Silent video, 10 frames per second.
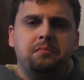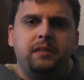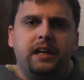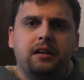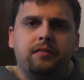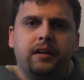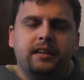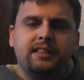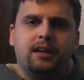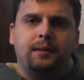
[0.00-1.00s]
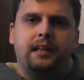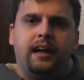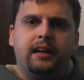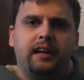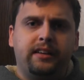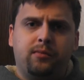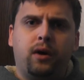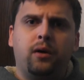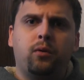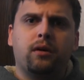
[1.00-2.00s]
if you can stomach that, it's
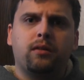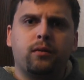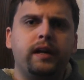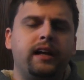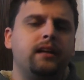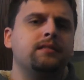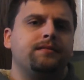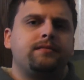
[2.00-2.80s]
well worth reading.